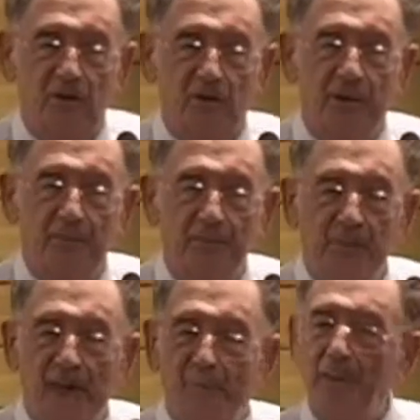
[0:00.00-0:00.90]
to them.
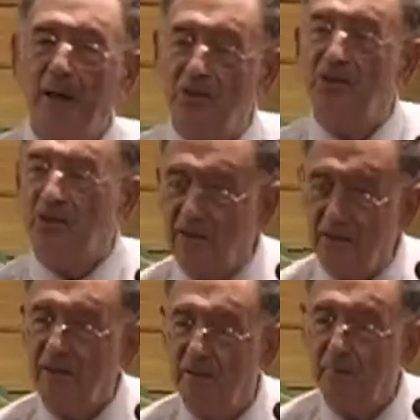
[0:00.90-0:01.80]
They are Palestinians.